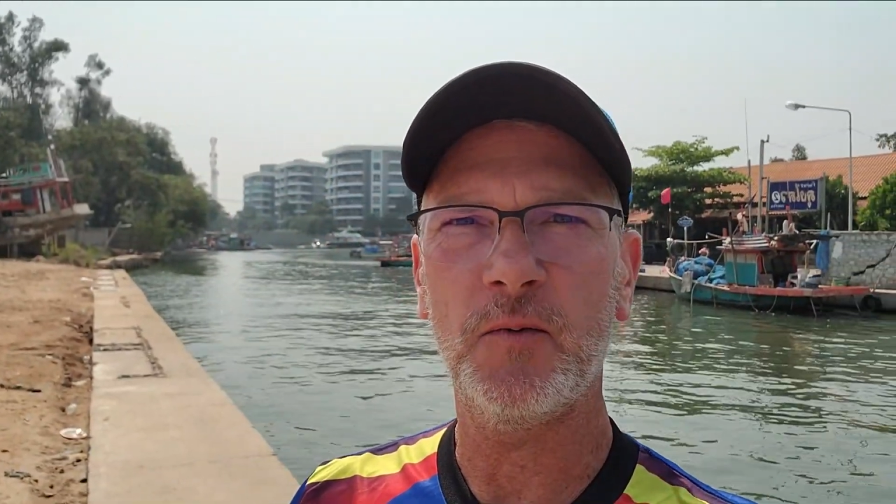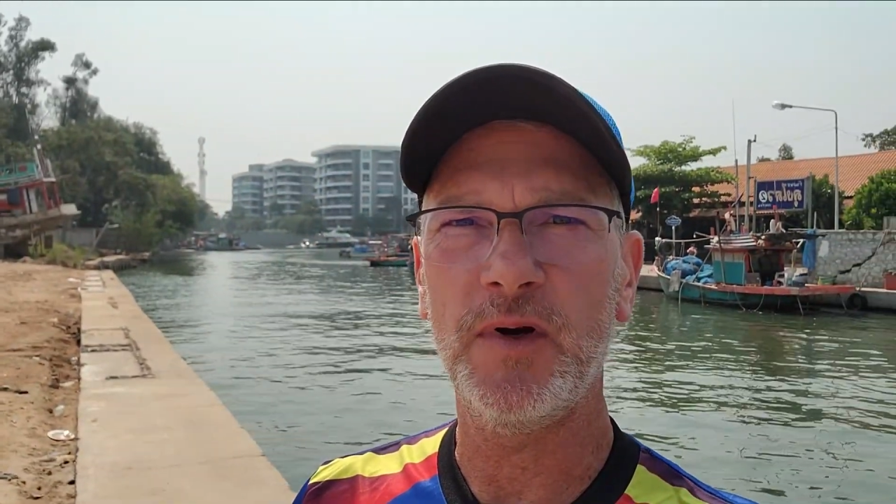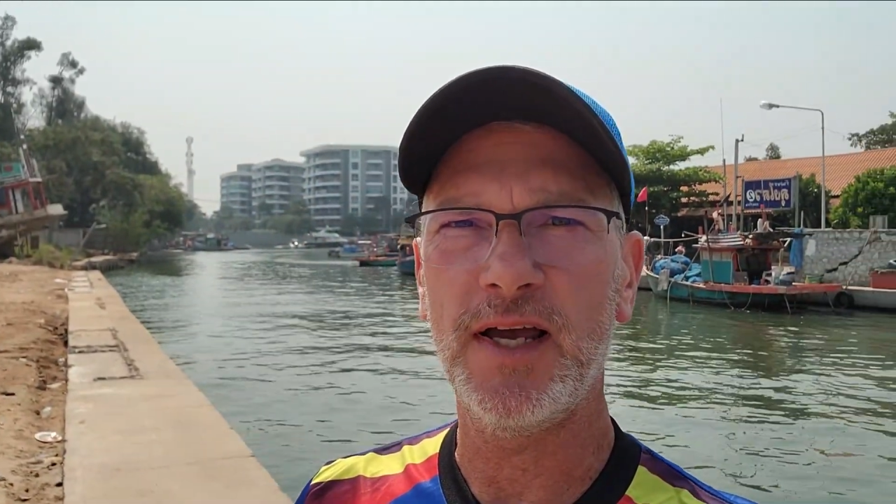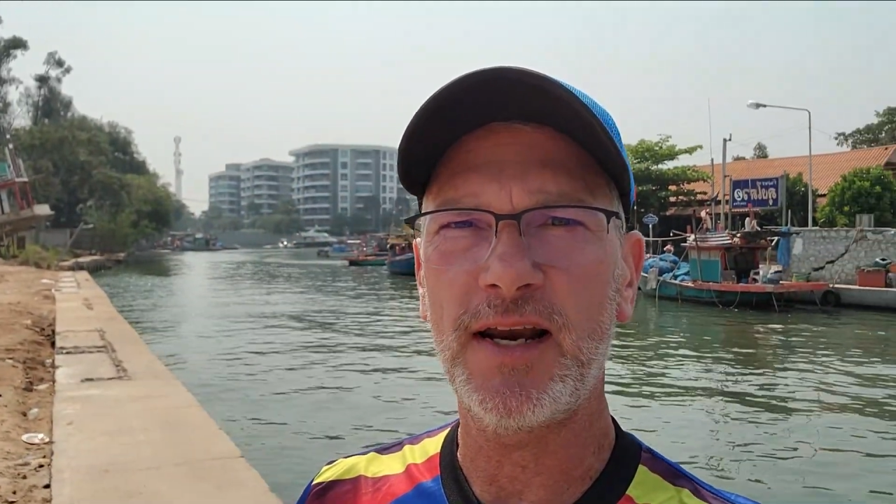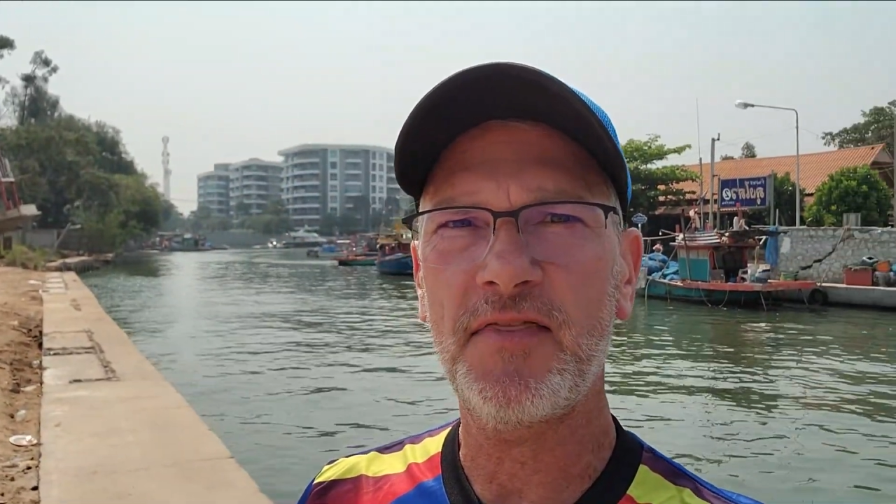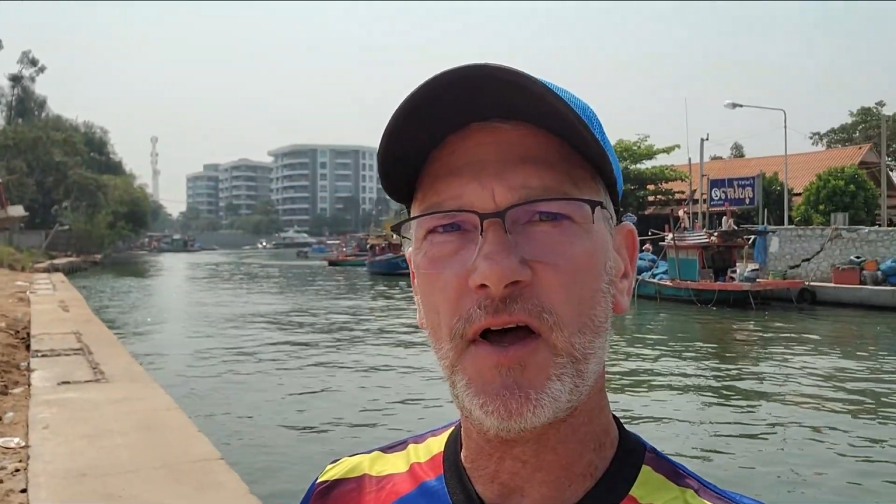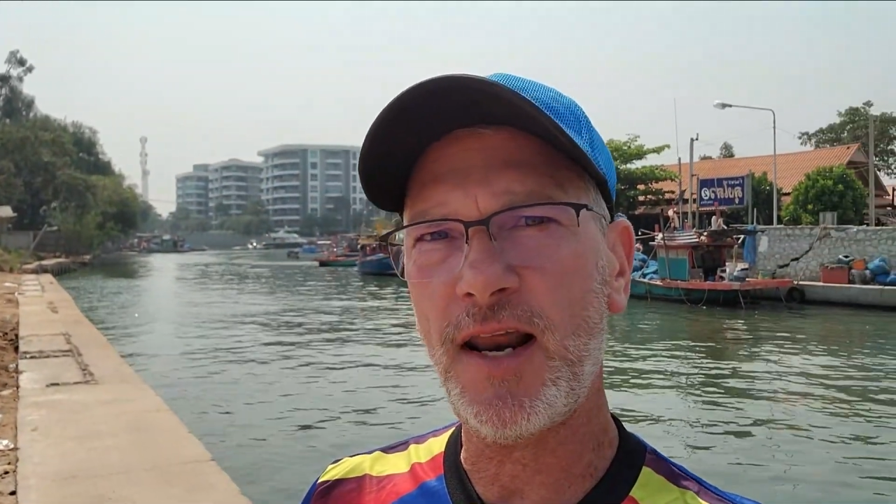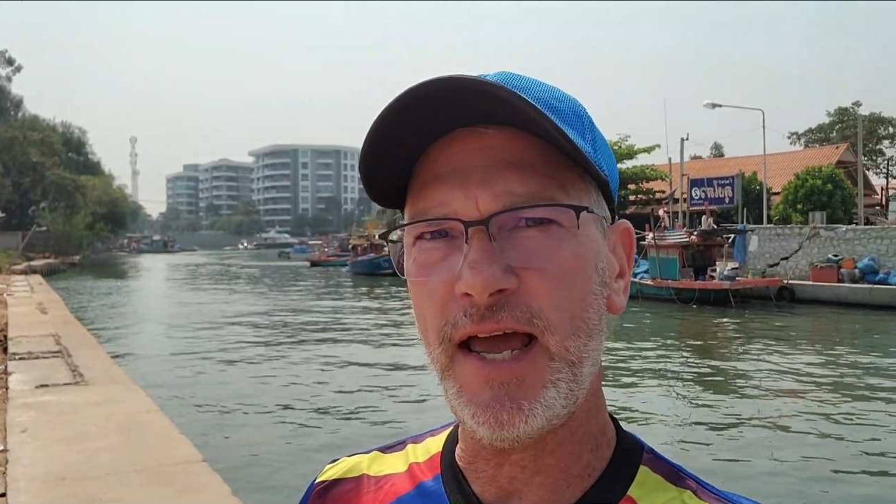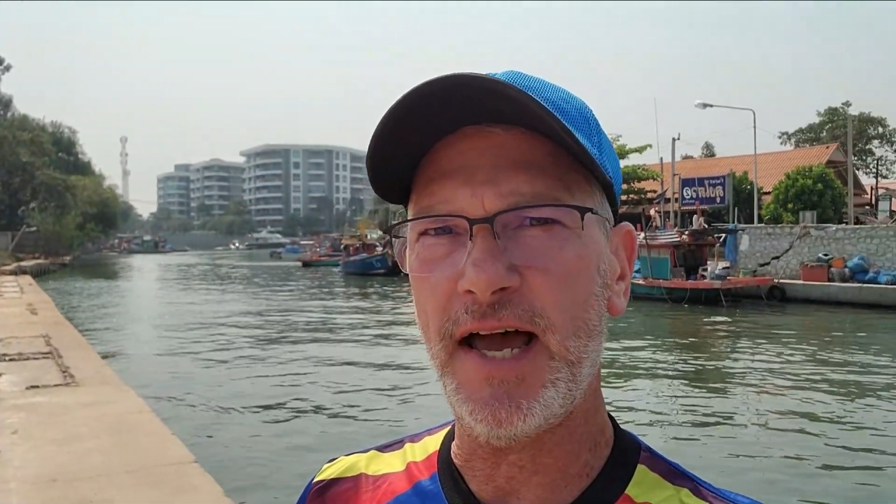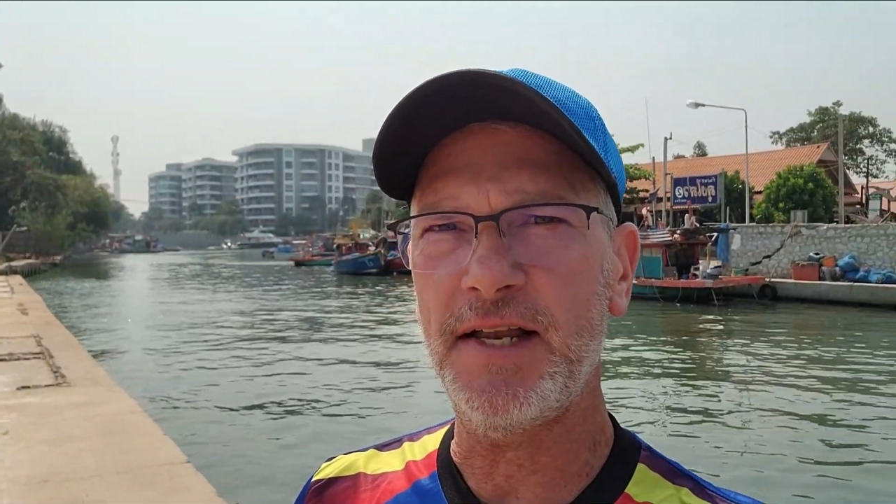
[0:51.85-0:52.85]
when I thought
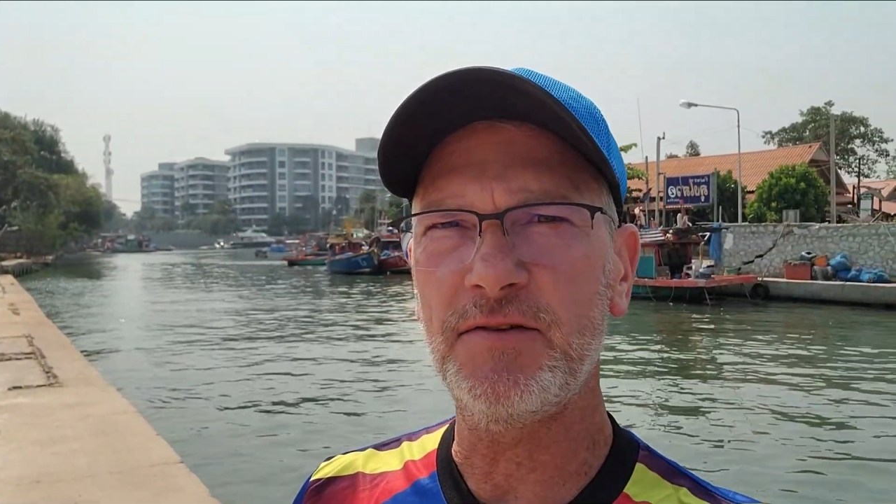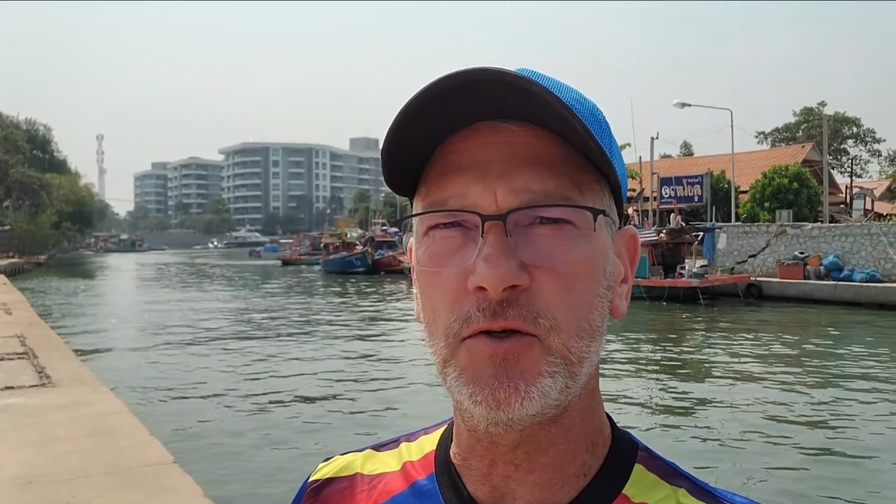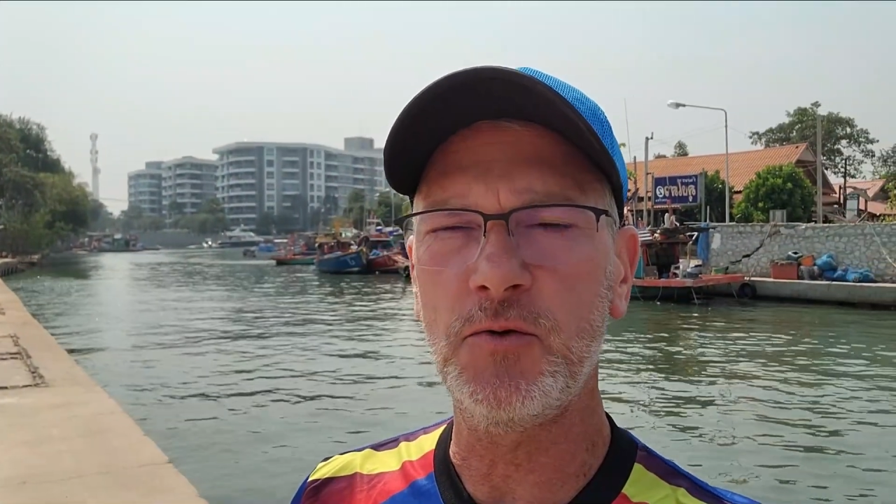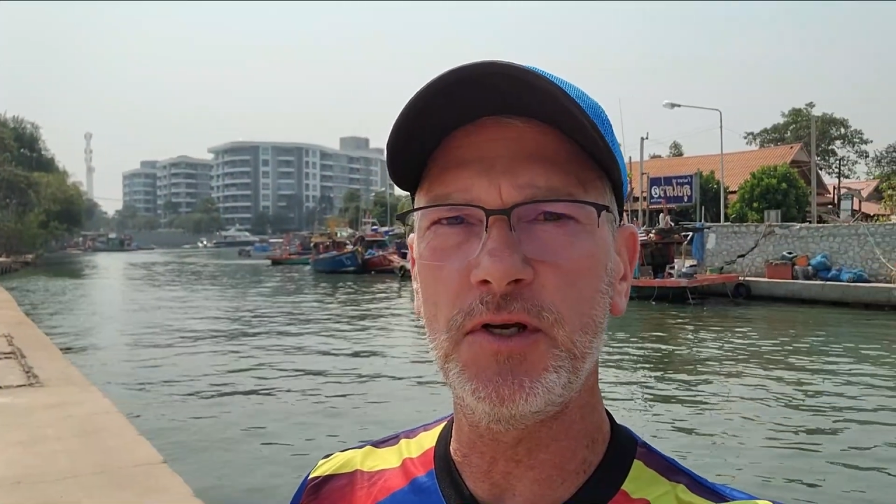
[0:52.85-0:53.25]
I had 2